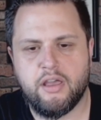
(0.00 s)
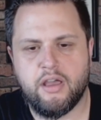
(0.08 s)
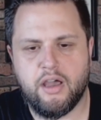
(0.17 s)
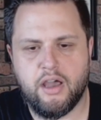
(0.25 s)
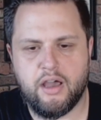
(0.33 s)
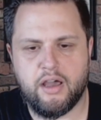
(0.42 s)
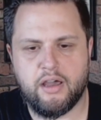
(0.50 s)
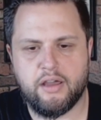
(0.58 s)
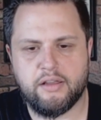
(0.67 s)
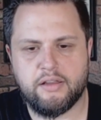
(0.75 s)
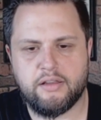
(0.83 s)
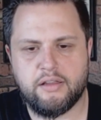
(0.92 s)

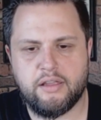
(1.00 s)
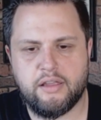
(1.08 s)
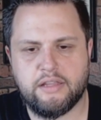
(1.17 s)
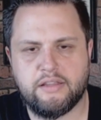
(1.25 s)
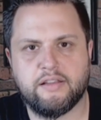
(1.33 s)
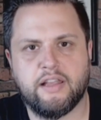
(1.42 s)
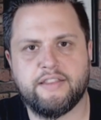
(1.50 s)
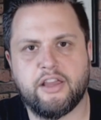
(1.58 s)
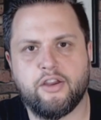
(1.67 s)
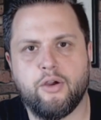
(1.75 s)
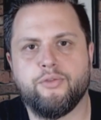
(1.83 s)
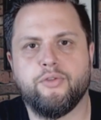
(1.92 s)
and to let that
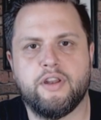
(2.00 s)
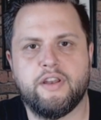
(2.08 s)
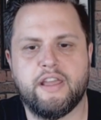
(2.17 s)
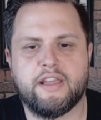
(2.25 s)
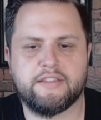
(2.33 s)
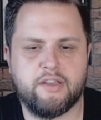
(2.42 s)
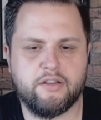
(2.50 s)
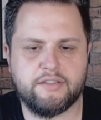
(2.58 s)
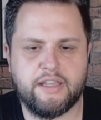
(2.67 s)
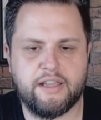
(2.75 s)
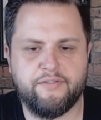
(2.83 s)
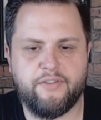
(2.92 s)
go through to Nick as long as
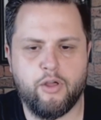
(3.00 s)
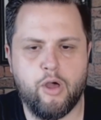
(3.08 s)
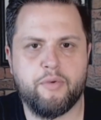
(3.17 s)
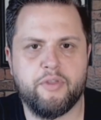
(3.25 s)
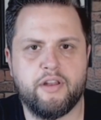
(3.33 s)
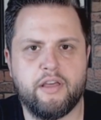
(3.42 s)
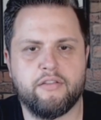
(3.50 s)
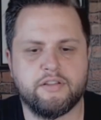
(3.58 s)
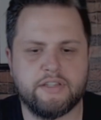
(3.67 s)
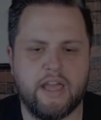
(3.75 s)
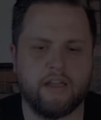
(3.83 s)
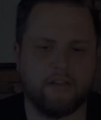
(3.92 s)
they can follow up with another
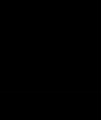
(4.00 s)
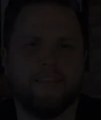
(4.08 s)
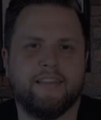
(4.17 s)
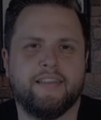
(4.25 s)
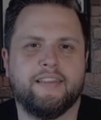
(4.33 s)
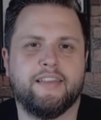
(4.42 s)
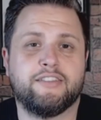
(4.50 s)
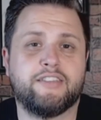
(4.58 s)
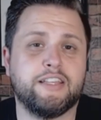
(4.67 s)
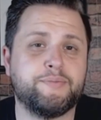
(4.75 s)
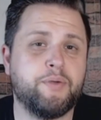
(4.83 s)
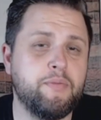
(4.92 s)
attacker. So
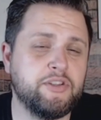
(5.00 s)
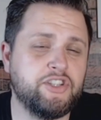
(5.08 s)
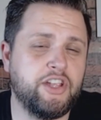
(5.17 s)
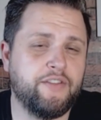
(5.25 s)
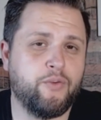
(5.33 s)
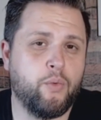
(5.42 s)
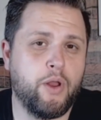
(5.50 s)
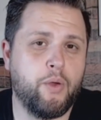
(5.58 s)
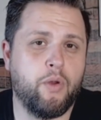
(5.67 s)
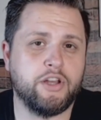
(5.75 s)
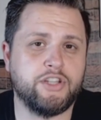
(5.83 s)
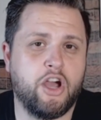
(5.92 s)
that's pretty much it for what I
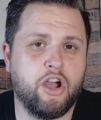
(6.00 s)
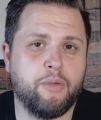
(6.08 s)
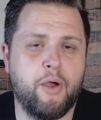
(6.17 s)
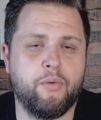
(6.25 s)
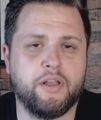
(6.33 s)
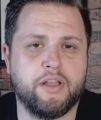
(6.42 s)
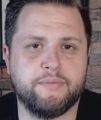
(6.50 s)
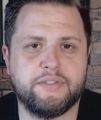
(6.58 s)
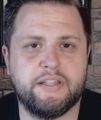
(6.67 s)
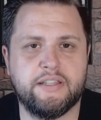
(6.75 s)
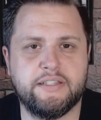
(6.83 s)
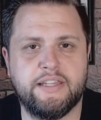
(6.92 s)
want to talk about when it comes to
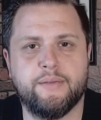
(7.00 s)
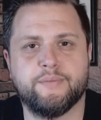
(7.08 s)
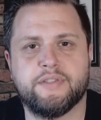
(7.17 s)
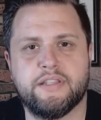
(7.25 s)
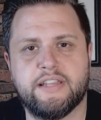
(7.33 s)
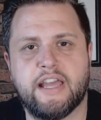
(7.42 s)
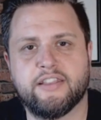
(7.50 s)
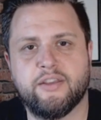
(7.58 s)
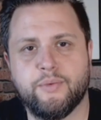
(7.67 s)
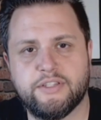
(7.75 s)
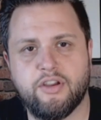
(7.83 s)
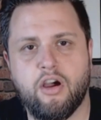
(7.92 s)
the teams and the tech that we
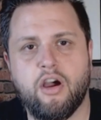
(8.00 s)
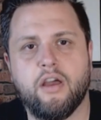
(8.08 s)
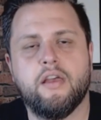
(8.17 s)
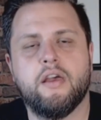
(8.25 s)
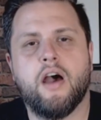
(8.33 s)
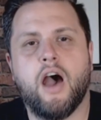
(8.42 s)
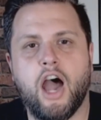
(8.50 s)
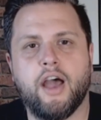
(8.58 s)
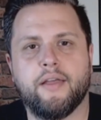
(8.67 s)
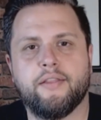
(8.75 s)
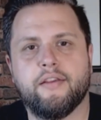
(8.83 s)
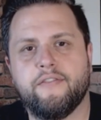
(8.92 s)
saw.
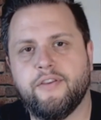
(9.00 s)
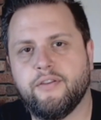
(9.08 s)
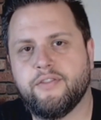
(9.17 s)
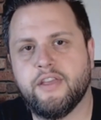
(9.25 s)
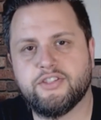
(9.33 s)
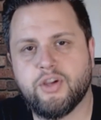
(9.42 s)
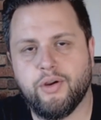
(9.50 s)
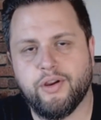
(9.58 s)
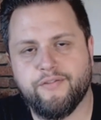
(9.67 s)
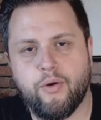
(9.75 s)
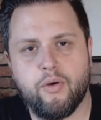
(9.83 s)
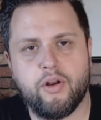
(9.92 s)
A few things going
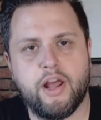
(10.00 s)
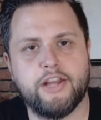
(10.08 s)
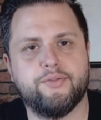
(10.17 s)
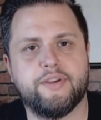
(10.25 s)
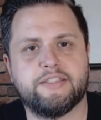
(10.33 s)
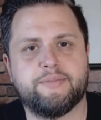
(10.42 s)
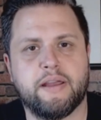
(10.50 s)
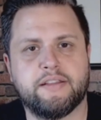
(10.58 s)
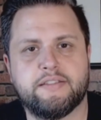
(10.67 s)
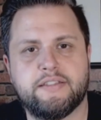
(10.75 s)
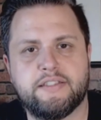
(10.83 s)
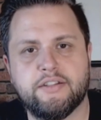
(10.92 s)
forward. I do
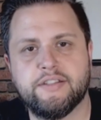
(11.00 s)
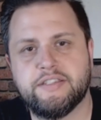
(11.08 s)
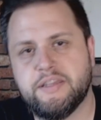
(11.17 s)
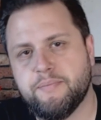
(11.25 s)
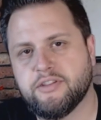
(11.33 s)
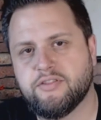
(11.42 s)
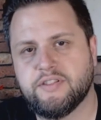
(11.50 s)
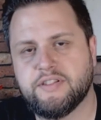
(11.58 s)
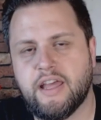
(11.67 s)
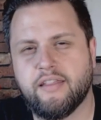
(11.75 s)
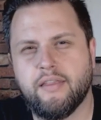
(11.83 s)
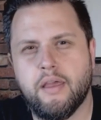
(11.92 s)
expect still to see Mistress
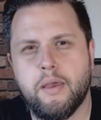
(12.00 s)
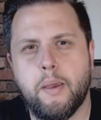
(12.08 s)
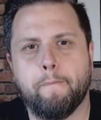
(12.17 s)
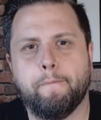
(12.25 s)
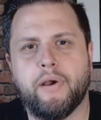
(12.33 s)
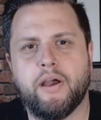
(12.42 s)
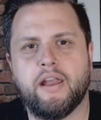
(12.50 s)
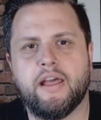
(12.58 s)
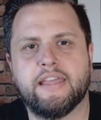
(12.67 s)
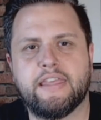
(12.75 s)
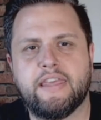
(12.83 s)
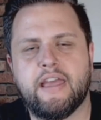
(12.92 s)
Death, but
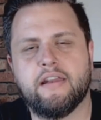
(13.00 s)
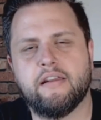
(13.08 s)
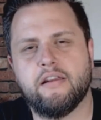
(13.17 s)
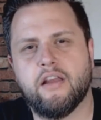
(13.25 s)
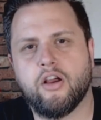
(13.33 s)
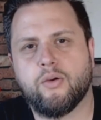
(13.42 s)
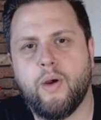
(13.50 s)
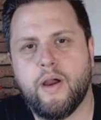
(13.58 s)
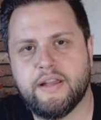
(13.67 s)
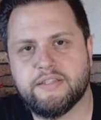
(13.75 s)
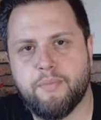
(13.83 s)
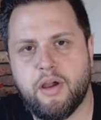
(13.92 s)
again, not quite
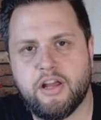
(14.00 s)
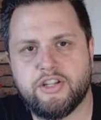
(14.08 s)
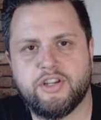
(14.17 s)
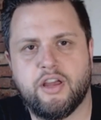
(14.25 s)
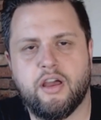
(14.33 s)
as much